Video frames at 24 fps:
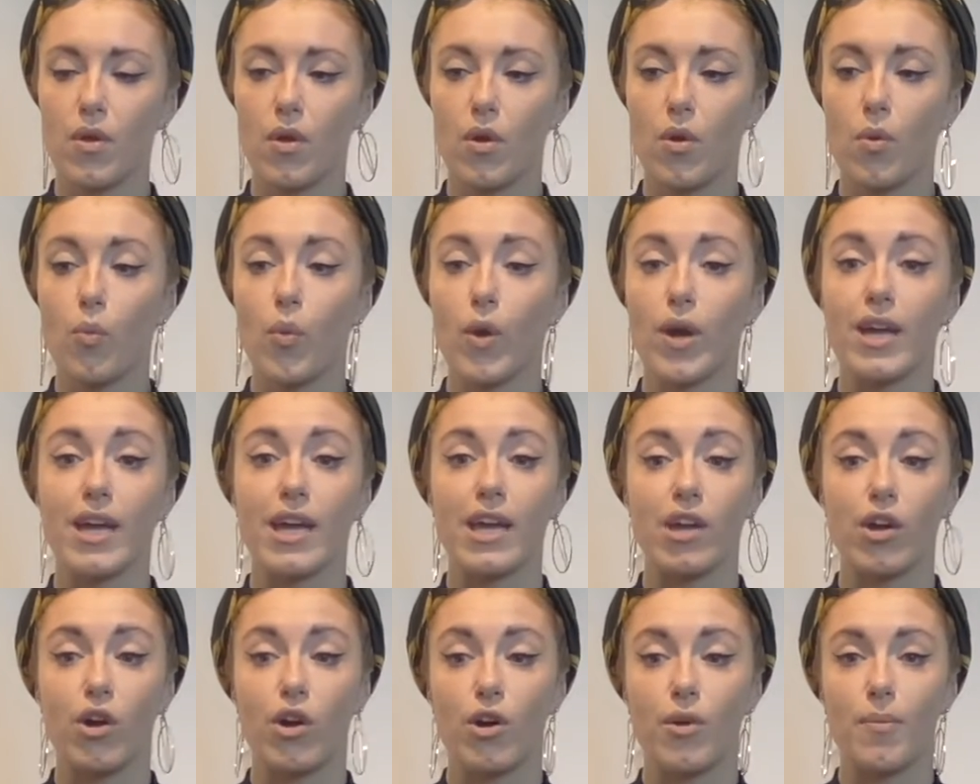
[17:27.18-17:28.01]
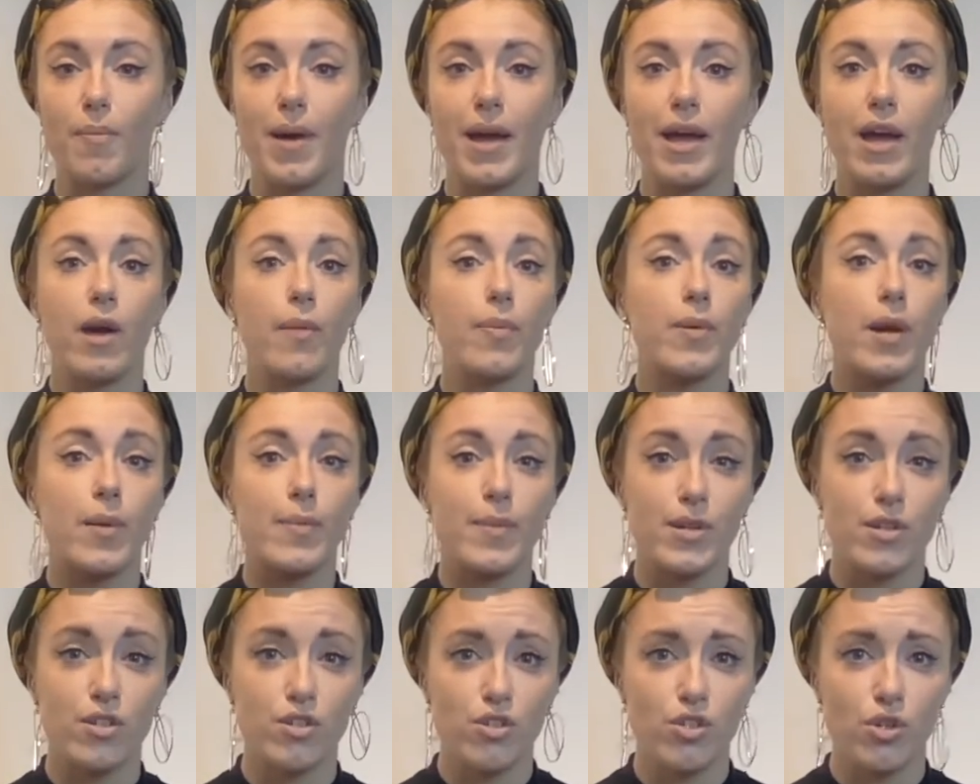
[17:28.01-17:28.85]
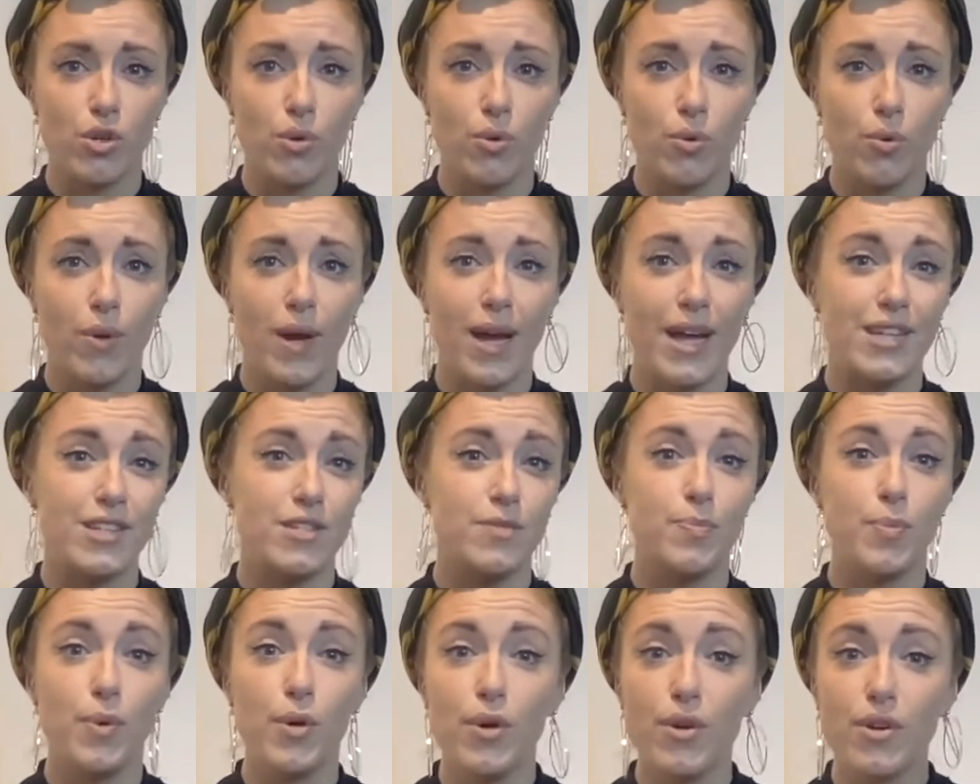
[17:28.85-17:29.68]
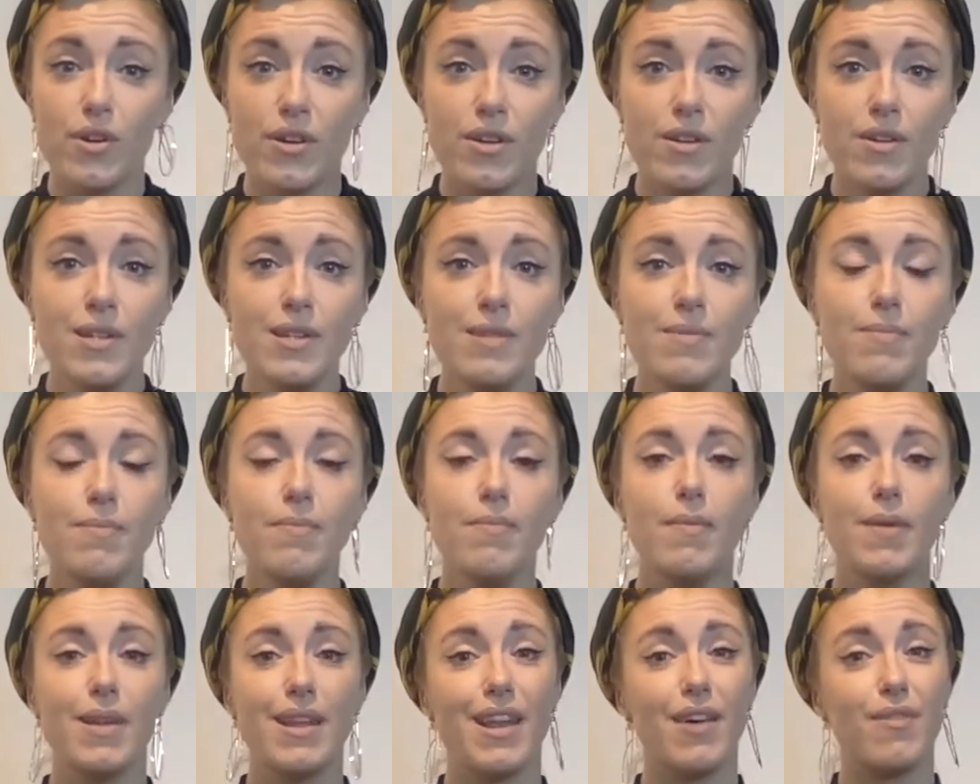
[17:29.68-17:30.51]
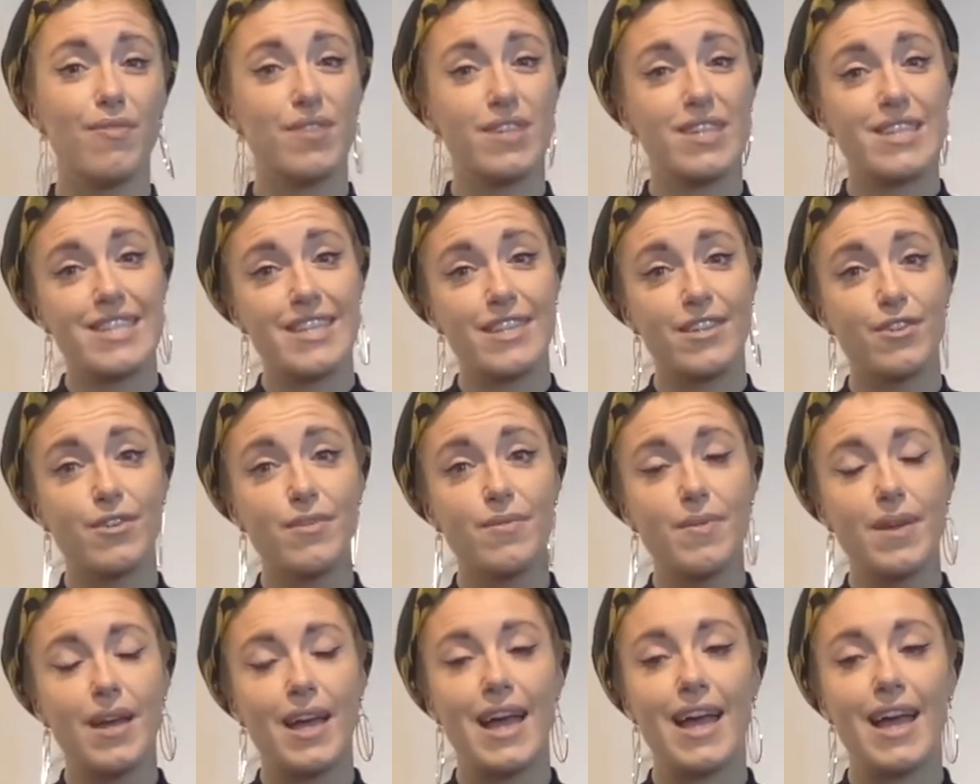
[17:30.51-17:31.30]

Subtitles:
working on my upcoming show and book, Love the Sinner.